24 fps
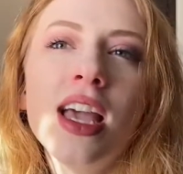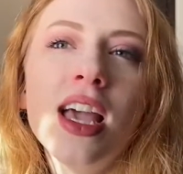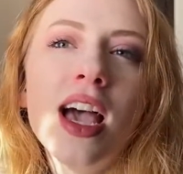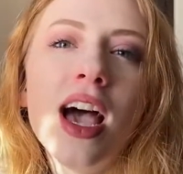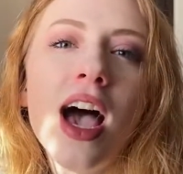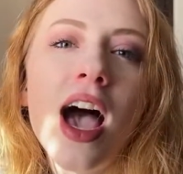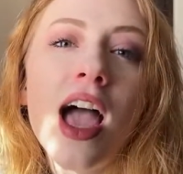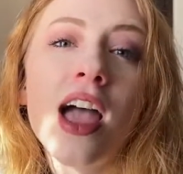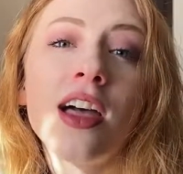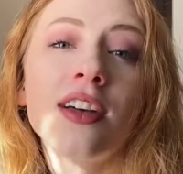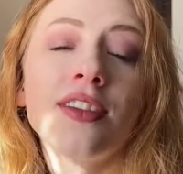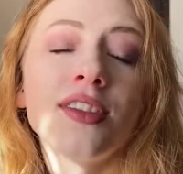
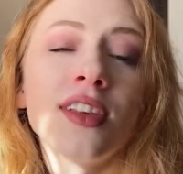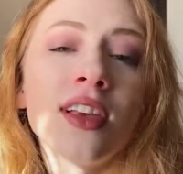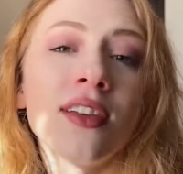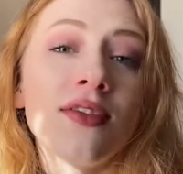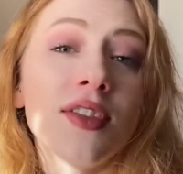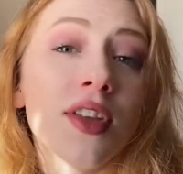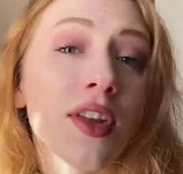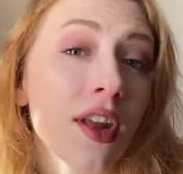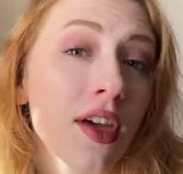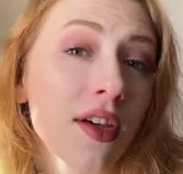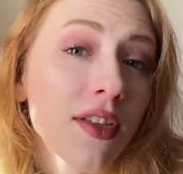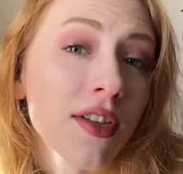I also have
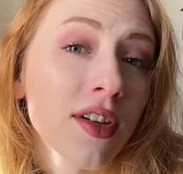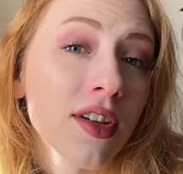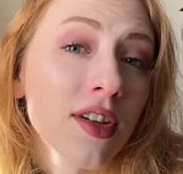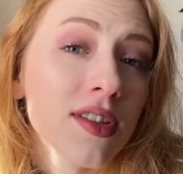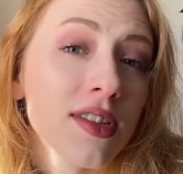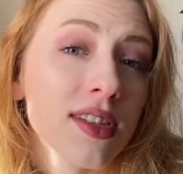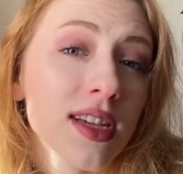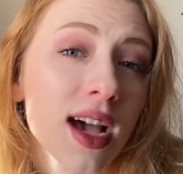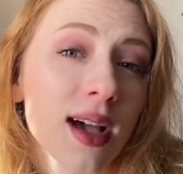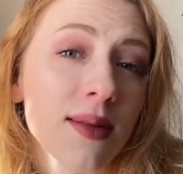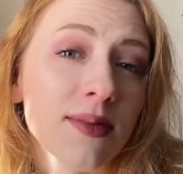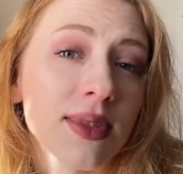another
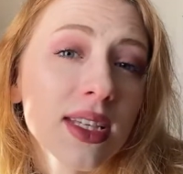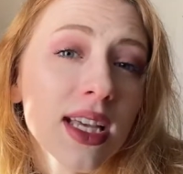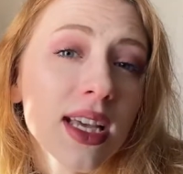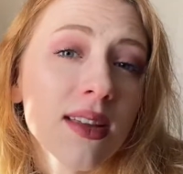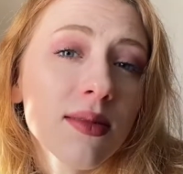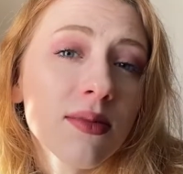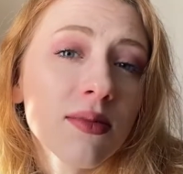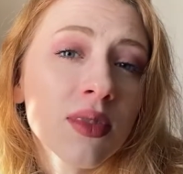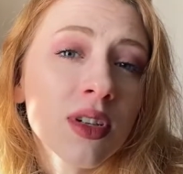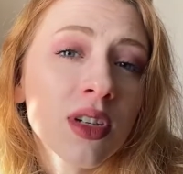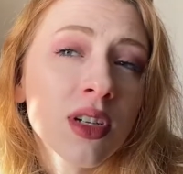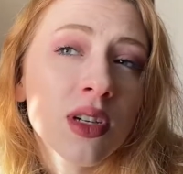top
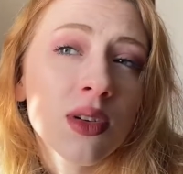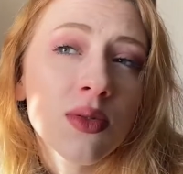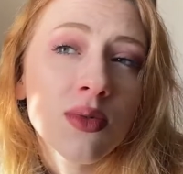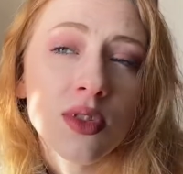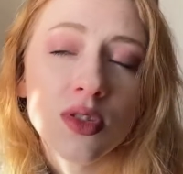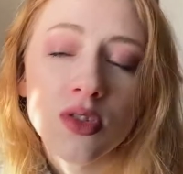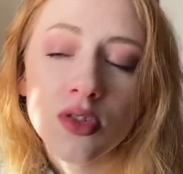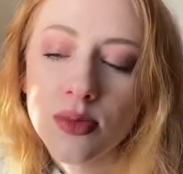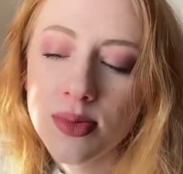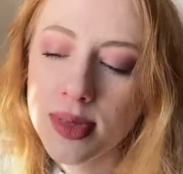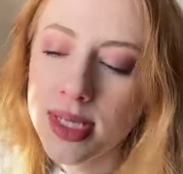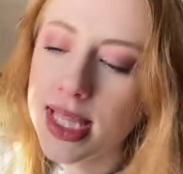10 book, which
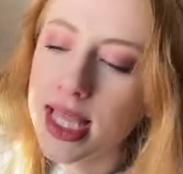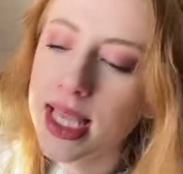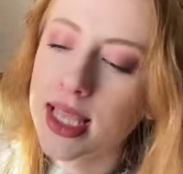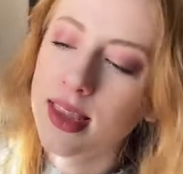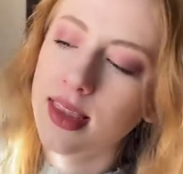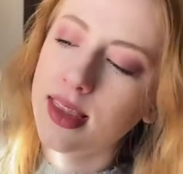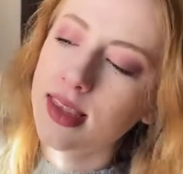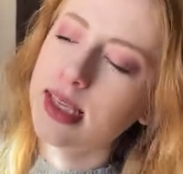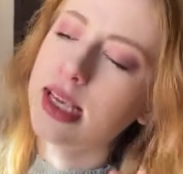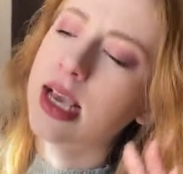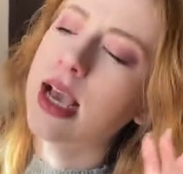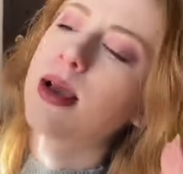will be like
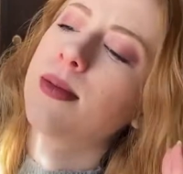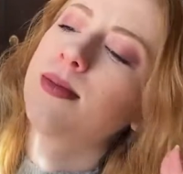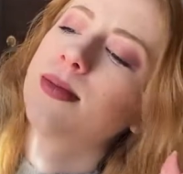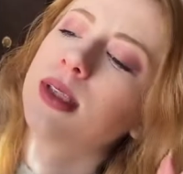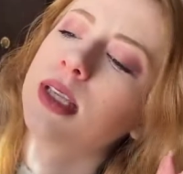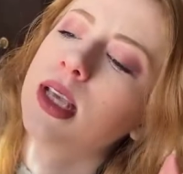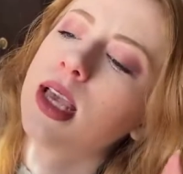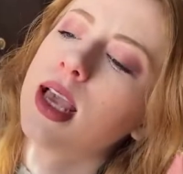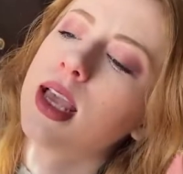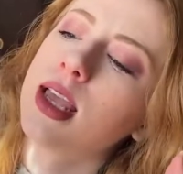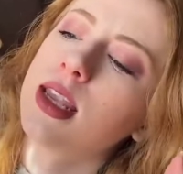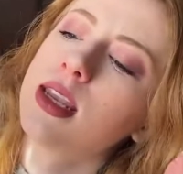the top
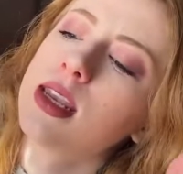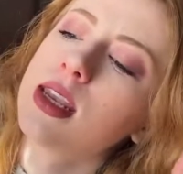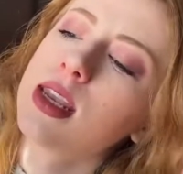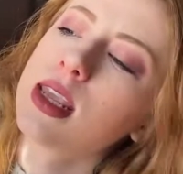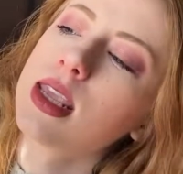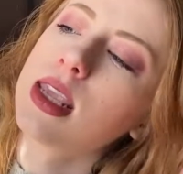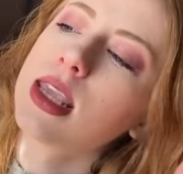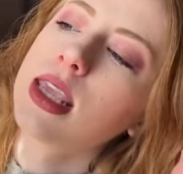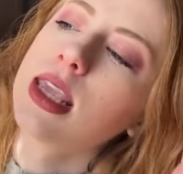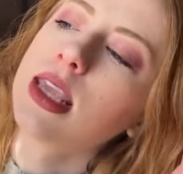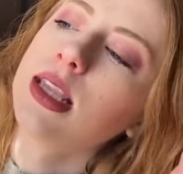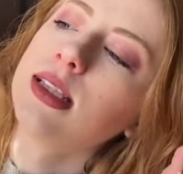10
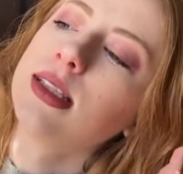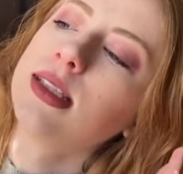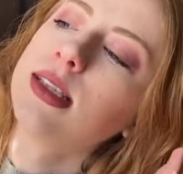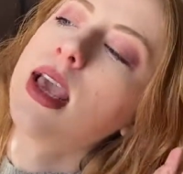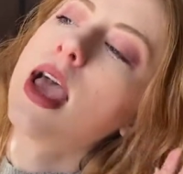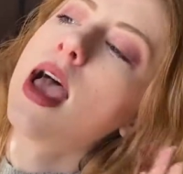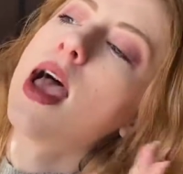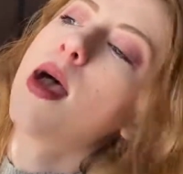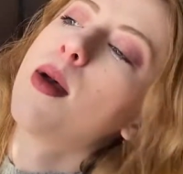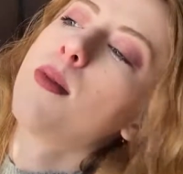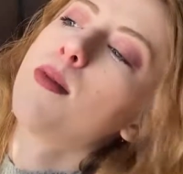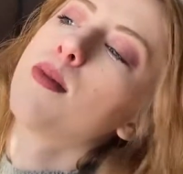
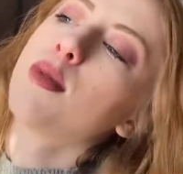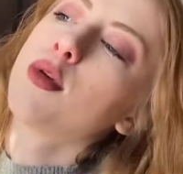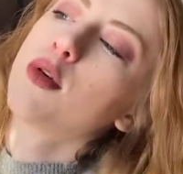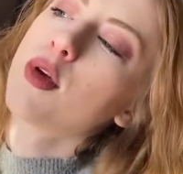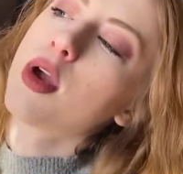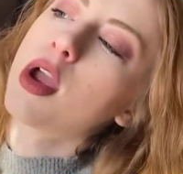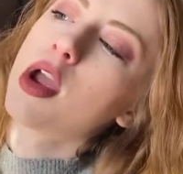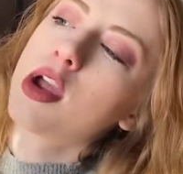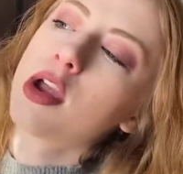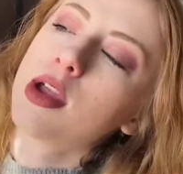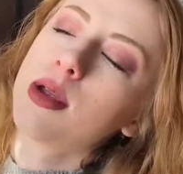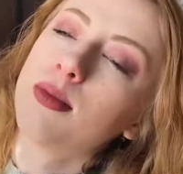
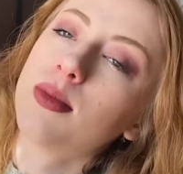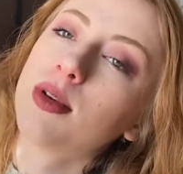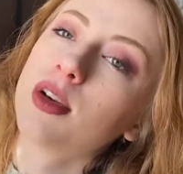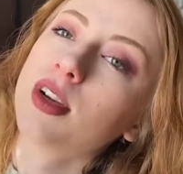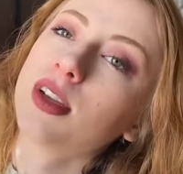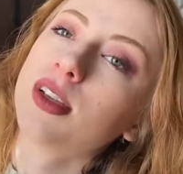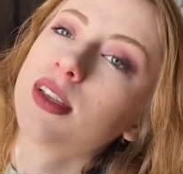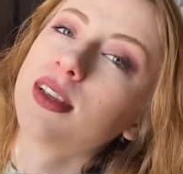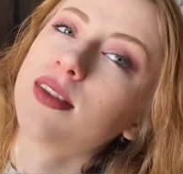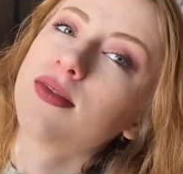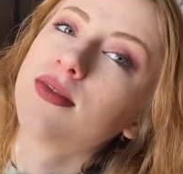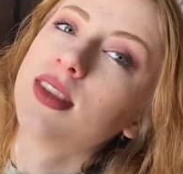contemporary
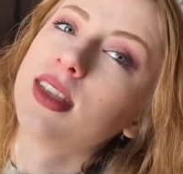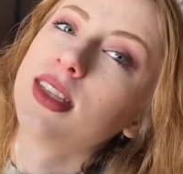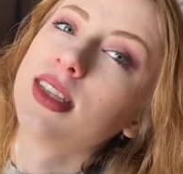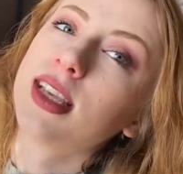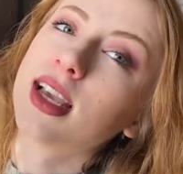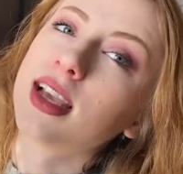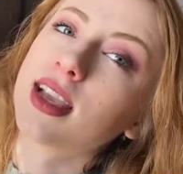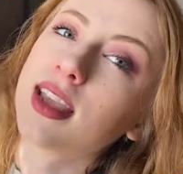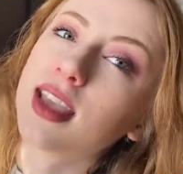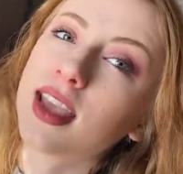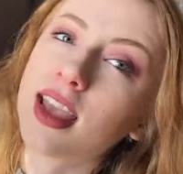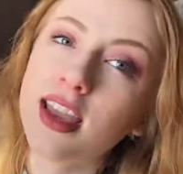books of the
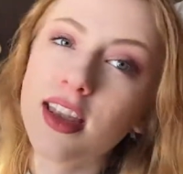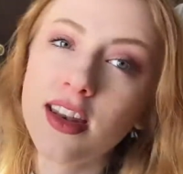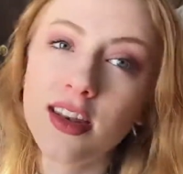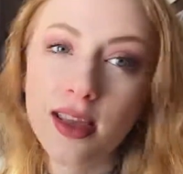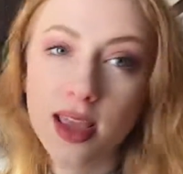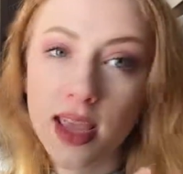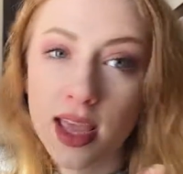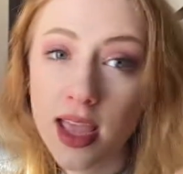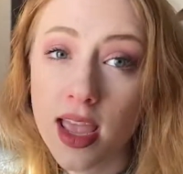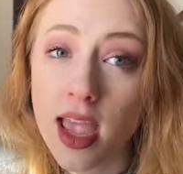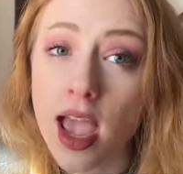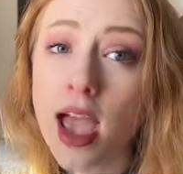decade.
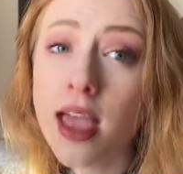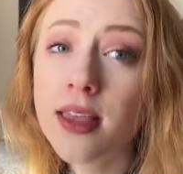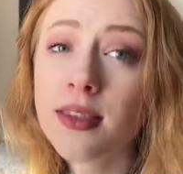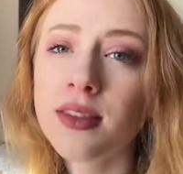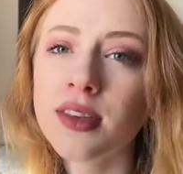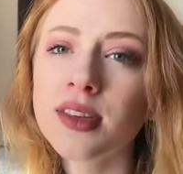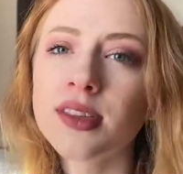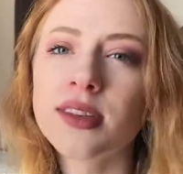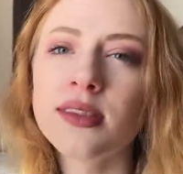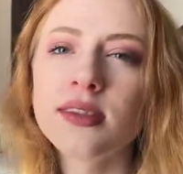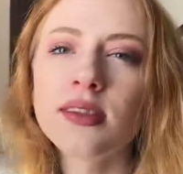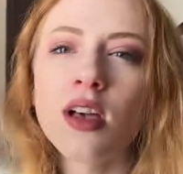And
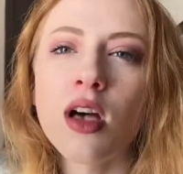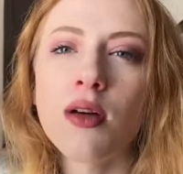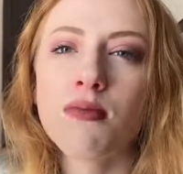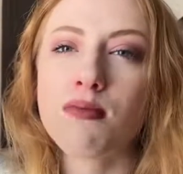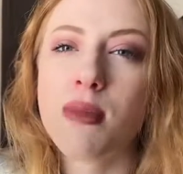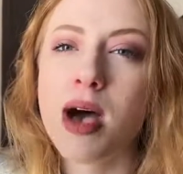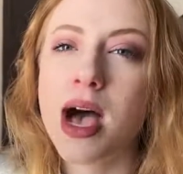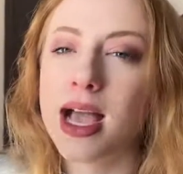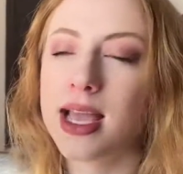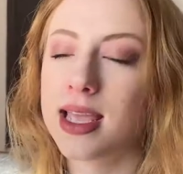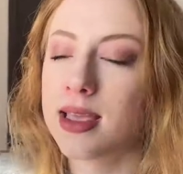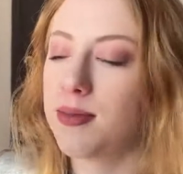this is all
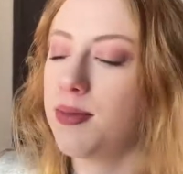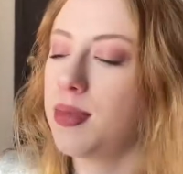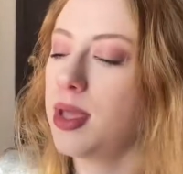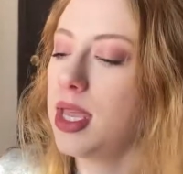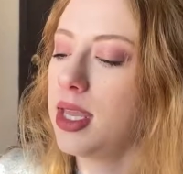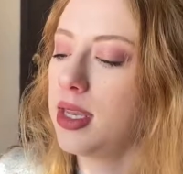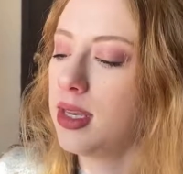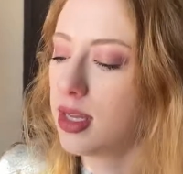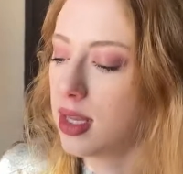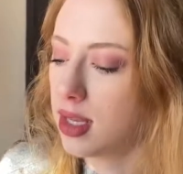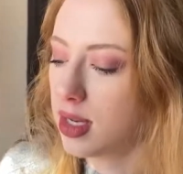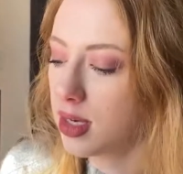my
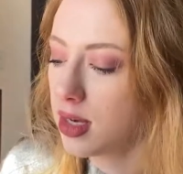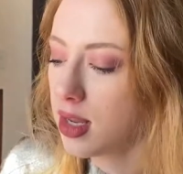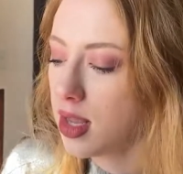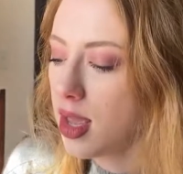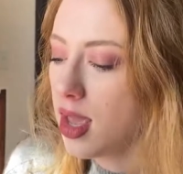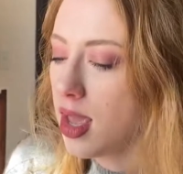opinion.